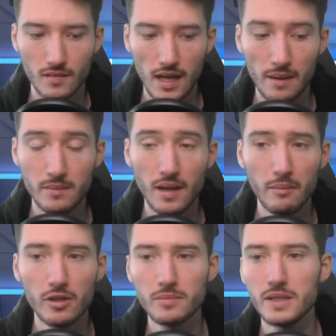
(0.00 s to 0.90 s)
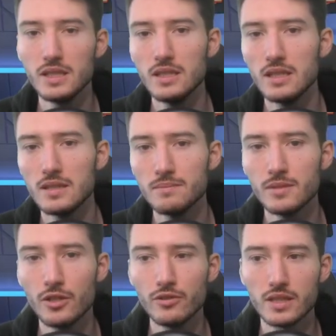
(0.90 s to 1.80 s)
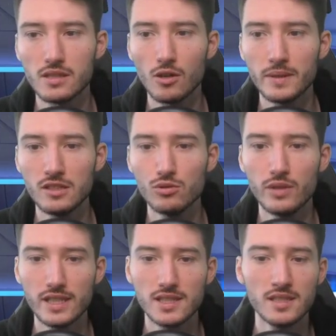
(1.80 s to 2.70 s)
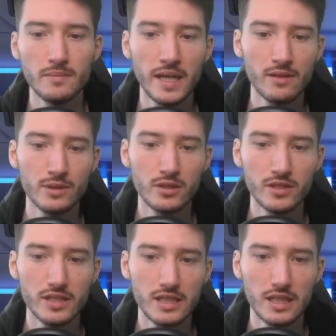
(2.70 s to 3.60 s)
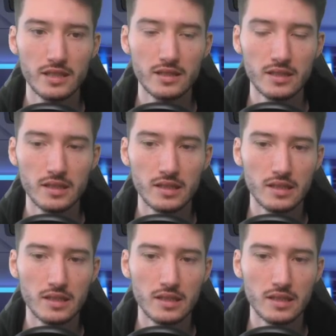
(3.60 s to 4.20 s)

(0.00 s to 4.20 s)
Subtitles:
I'm gonna be curious how many duress in the main we're gonna see at the